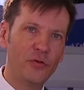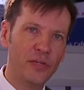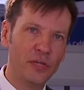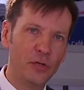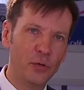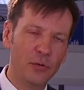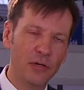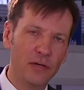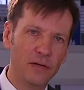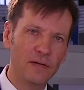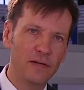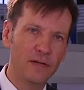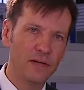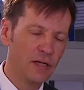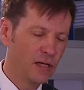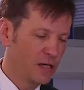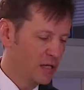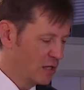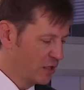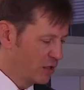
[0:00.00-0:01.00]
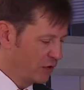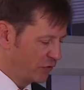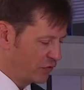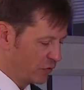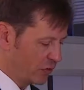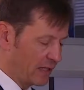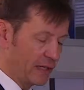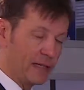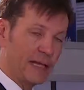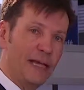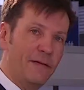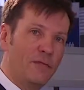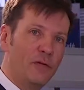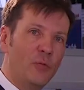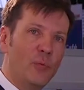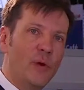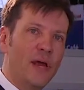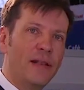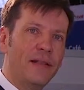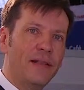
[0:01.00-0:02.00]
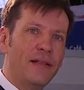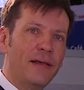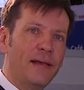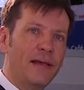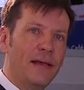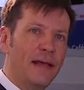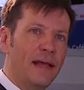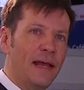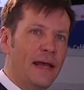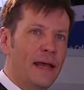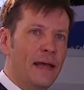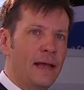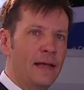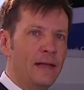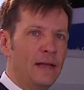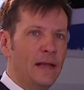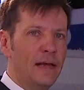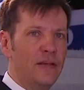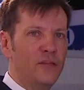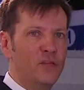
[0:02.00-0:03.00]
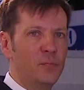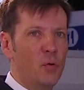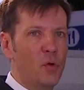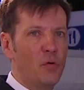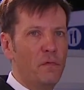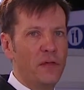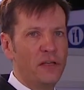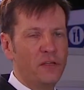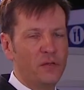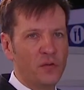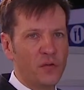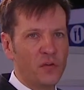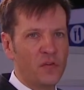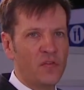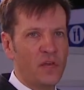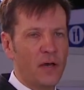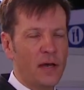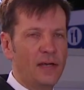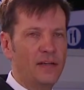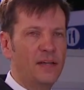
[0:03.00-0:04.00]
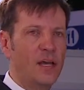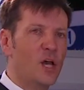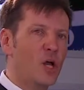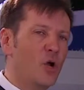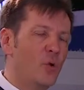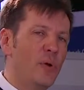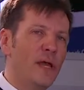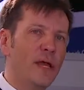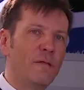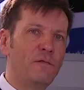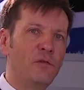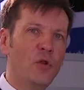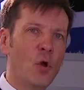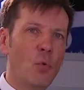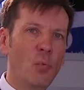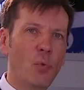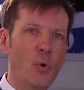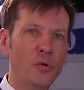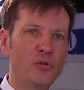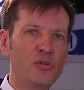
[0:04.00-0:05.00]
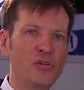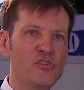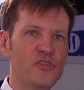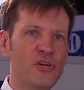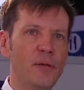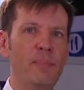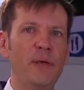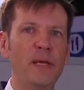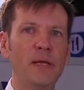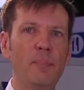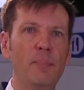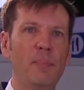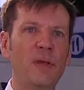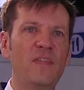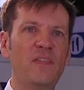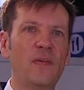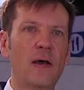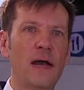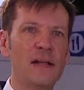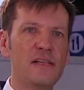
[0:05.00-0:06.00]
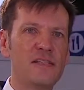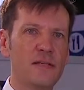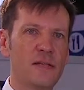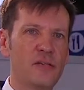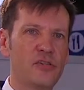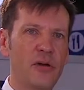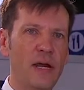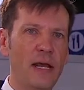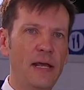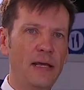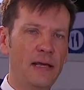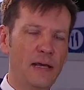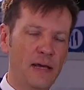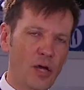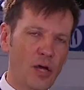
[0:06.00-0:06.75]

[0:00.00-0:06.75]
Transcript: the unit, so that even when the air handler is moving to the side, we have no water dripping besides the tray